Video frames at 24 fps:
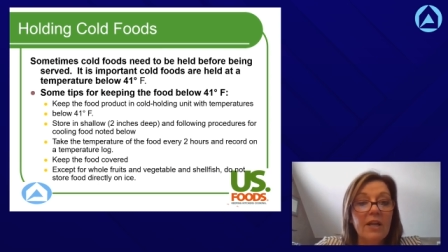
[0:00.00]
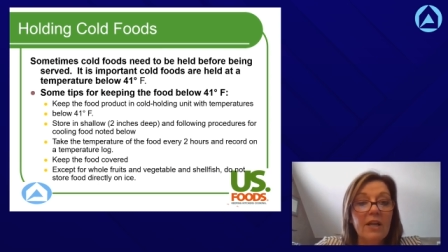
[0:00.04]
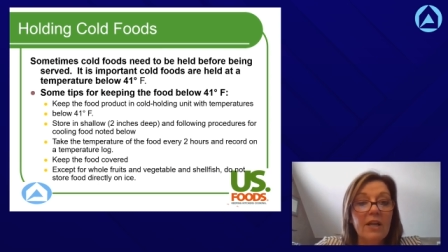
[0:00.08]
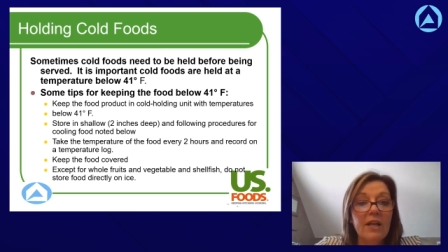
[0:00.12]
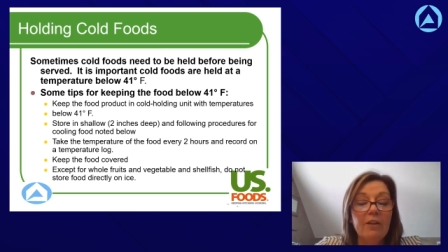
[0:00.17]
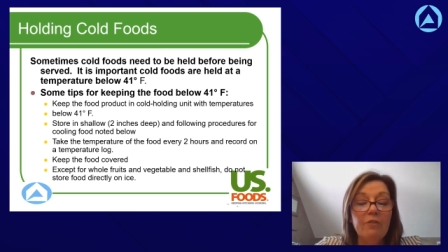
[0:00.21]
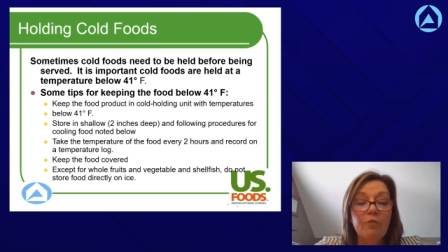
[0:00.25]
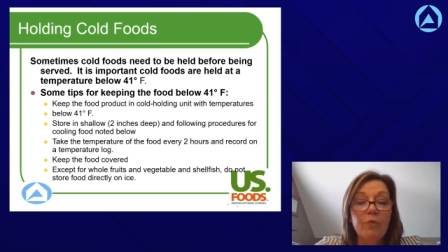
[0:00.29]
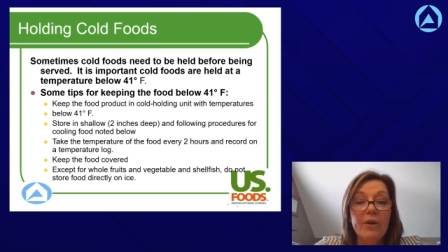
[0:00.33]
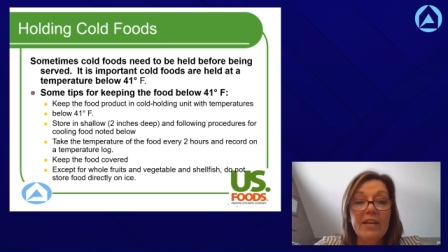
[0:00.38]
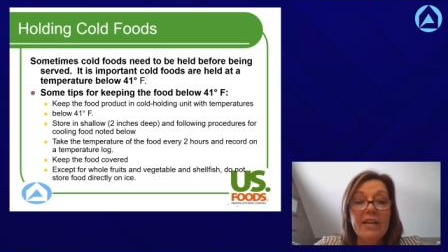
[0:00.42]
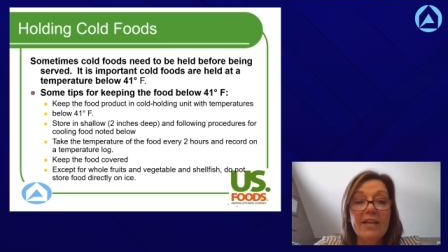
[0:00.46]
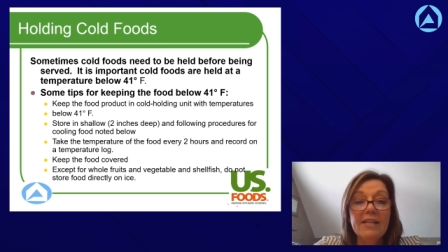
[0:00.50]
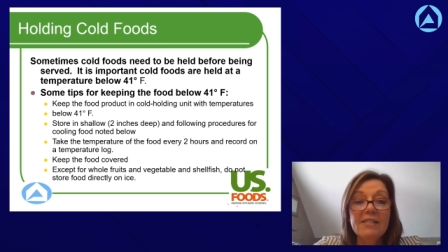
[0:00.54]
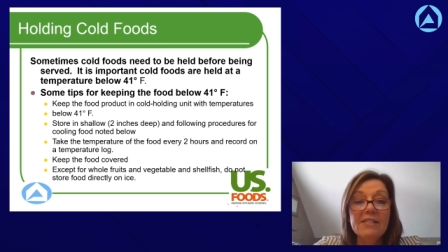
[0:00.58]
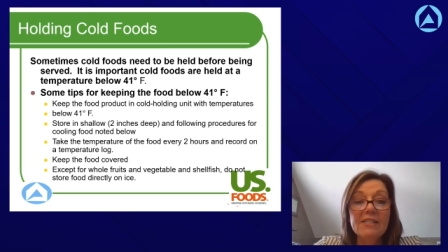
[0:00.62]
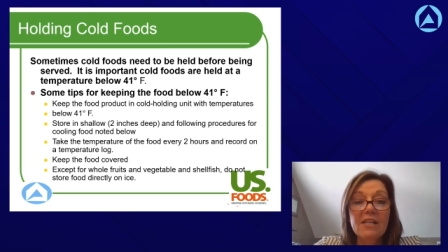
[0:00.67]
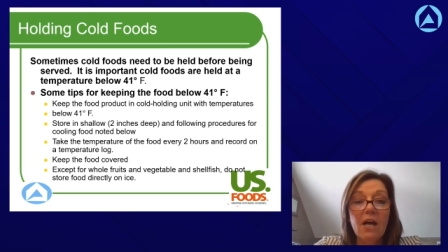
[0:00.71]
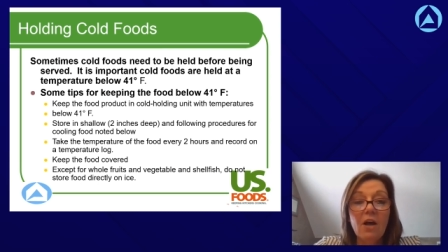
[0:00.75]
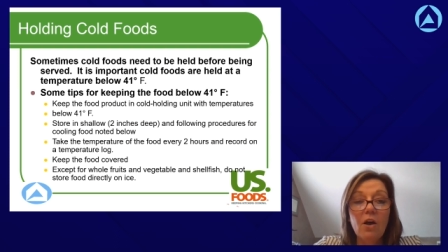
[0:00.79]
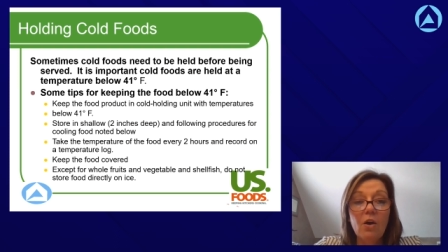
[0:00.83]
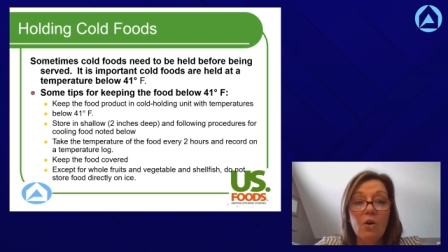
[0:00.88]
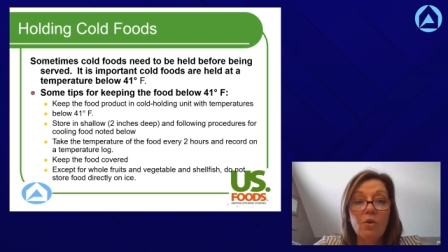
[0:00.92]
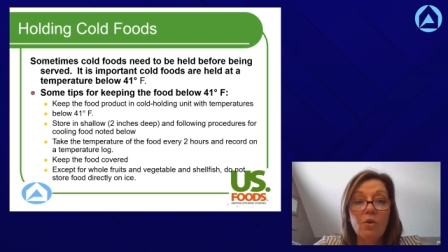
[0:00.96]
If we need to
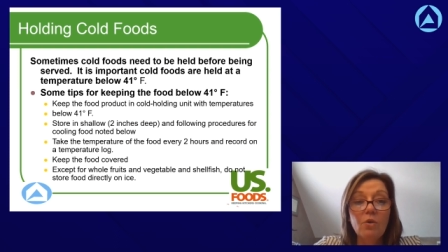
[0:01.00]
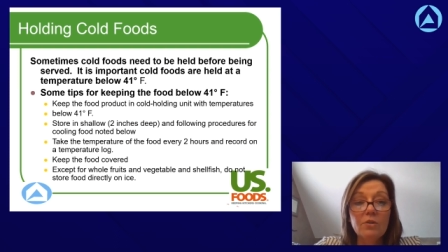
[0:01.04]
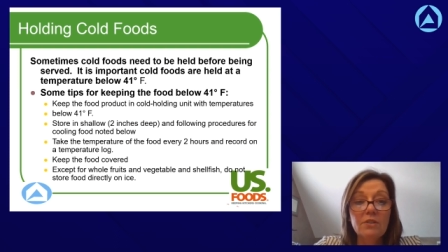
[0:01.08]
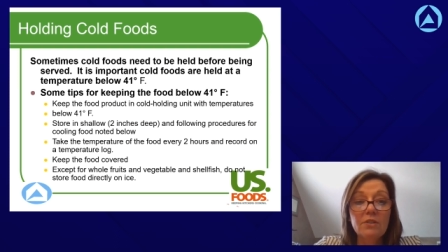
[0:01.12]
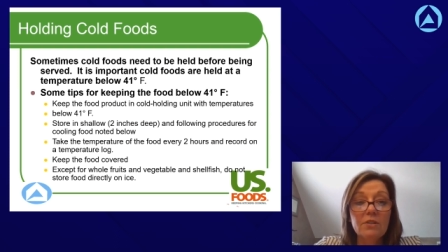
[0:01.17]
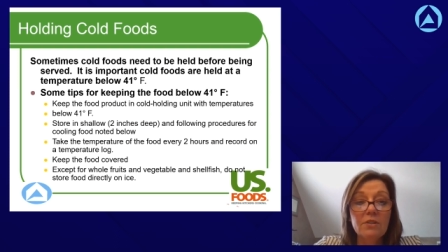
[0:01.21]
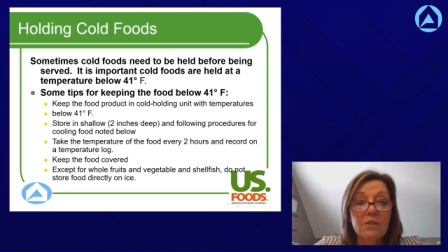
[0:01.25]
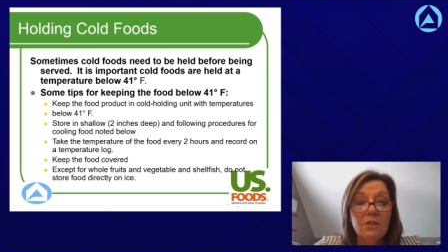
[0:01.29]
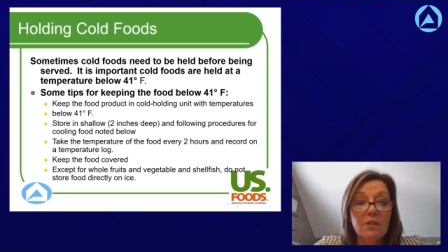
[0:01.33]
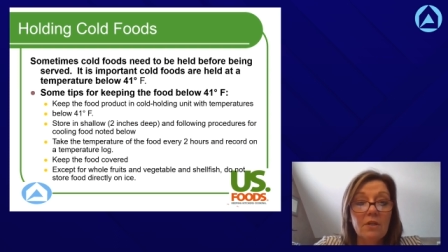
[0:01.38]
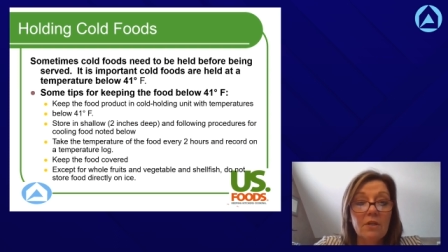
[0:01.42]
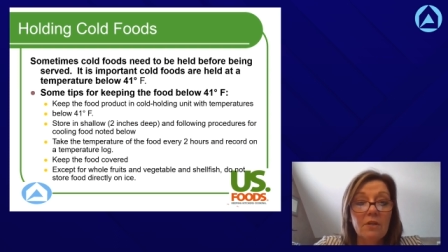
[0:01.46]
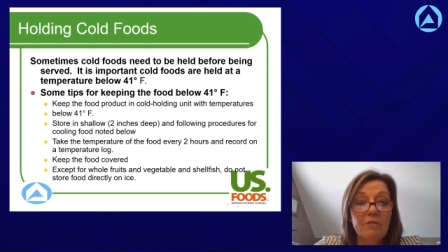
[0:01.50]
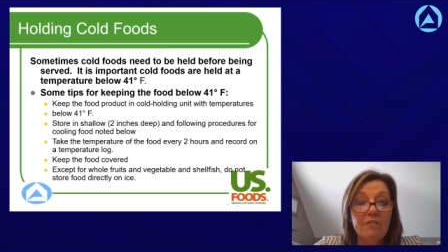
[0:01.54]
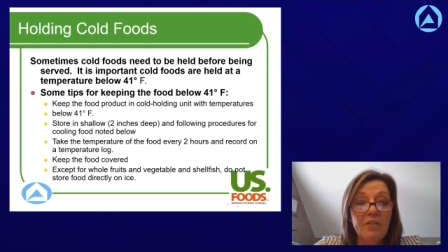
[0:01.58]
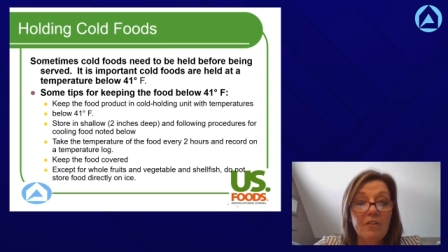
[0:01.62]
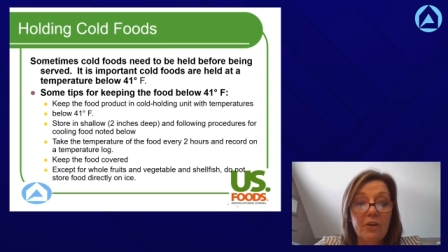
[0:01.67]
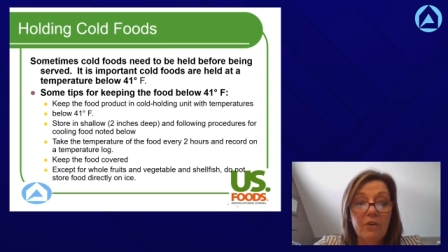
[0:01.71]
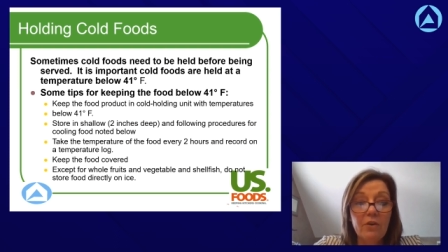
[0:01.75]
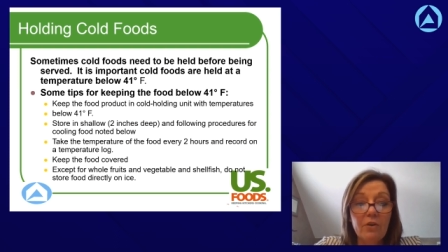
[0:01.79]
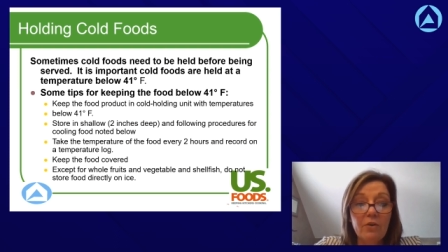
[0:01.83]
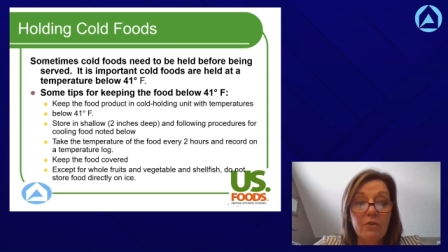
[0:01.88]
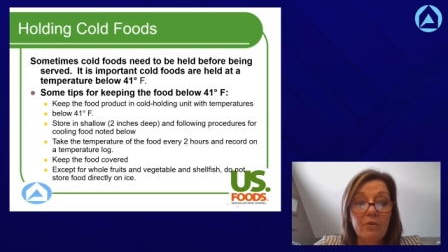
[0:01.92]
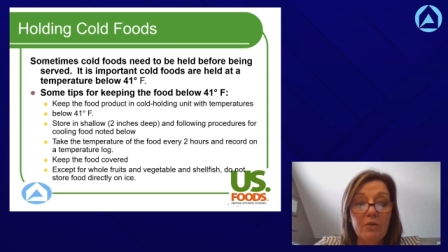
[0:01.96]
hold
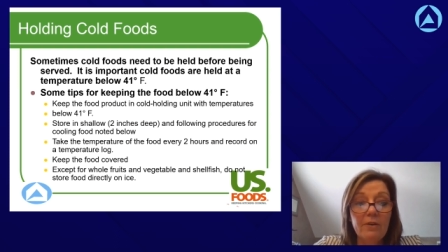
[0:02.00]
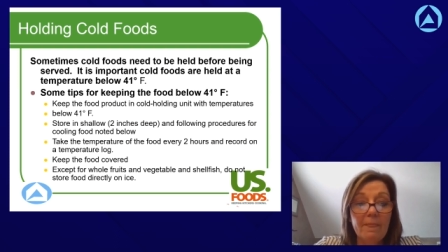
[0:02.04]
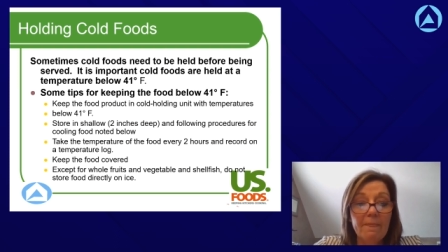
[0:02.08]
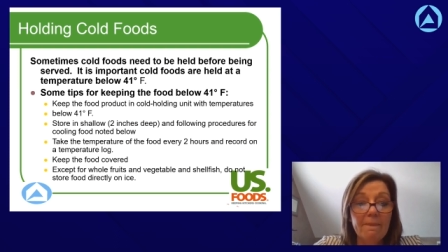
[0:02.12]
food